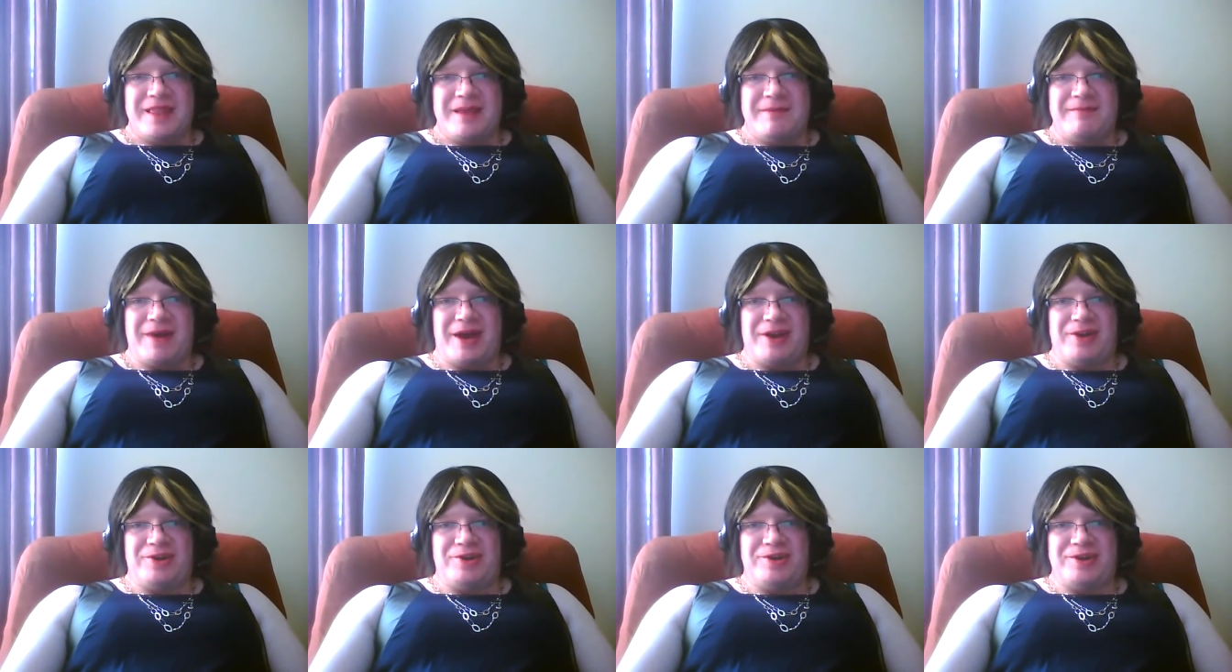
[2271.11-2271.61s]

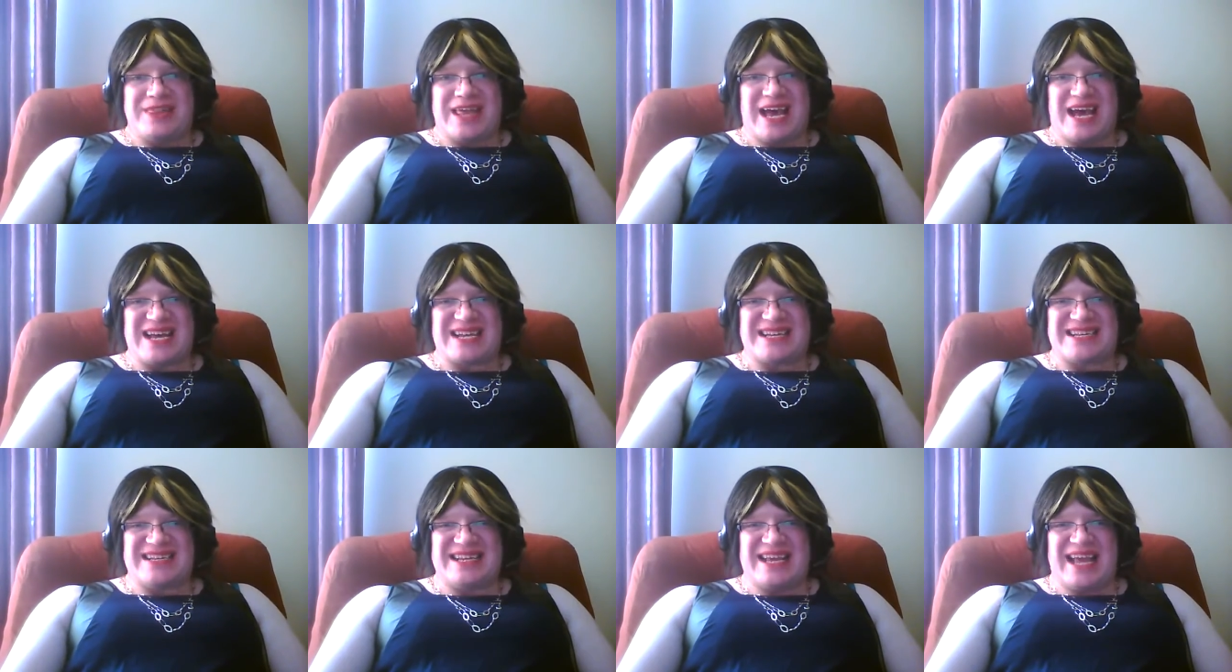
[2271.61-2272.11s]
About
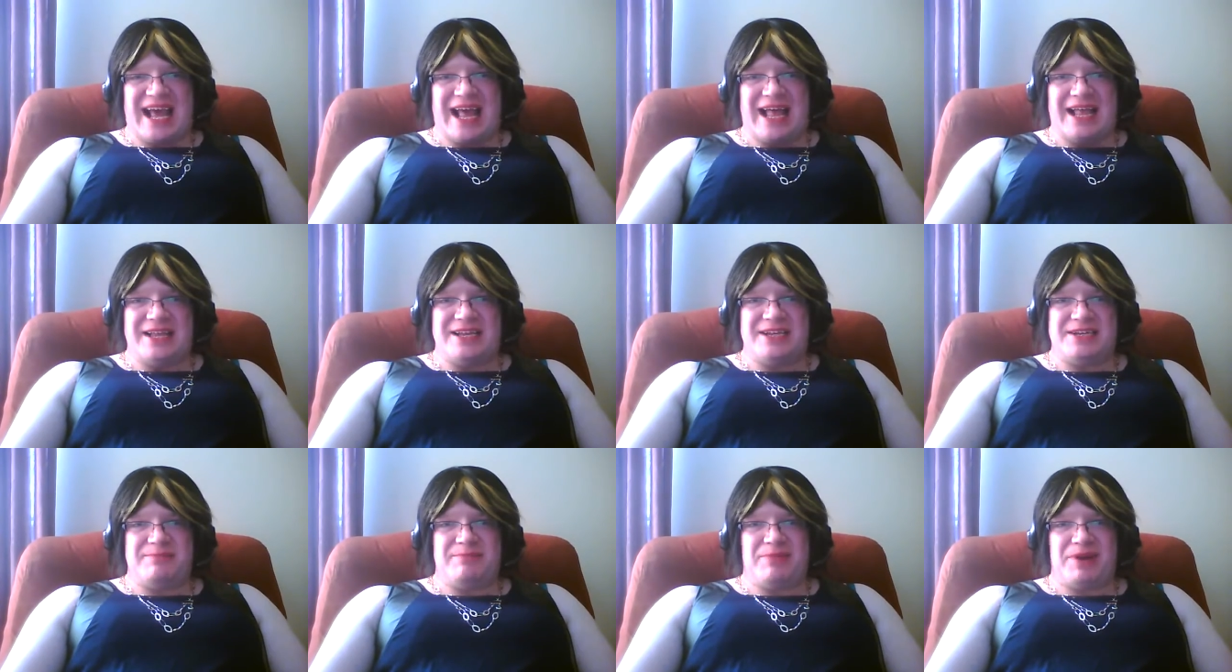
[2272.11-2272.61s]
2,000
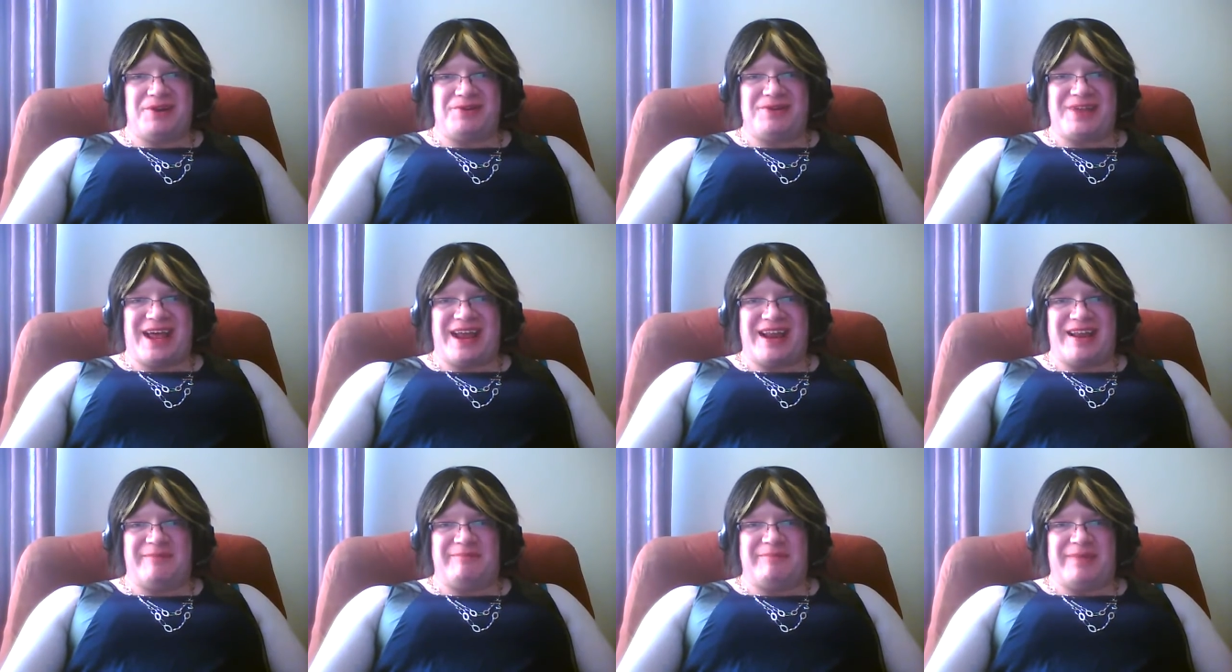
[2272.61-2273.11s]
gallons. You blow
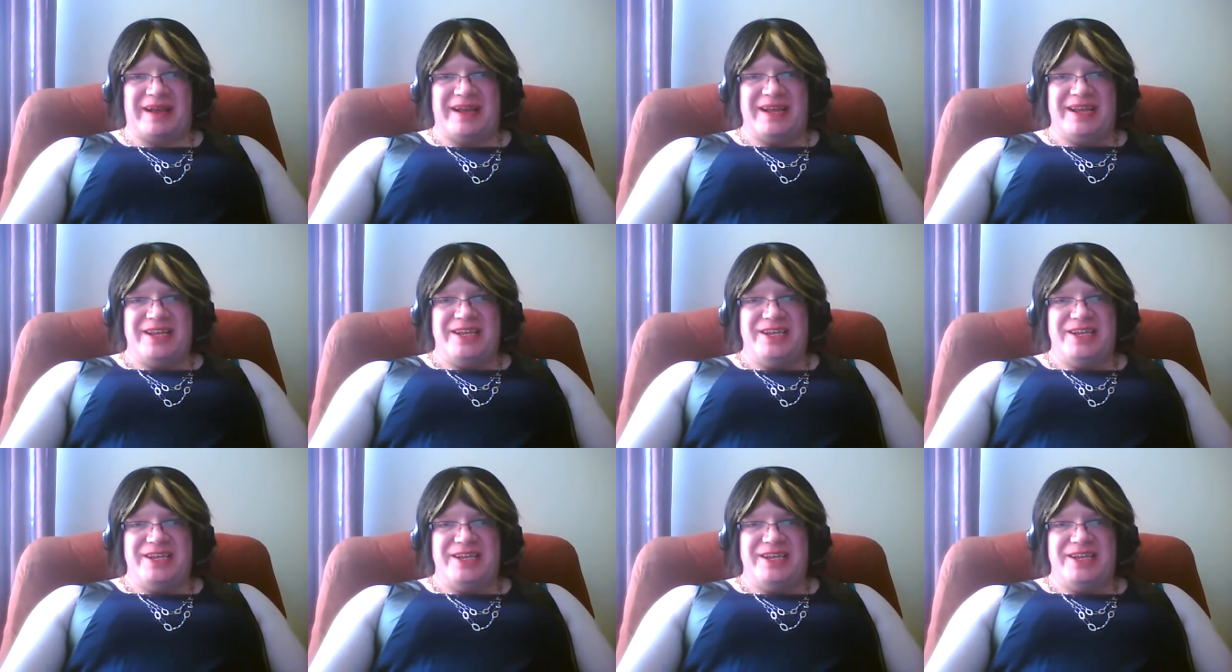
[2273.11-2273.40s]
that up,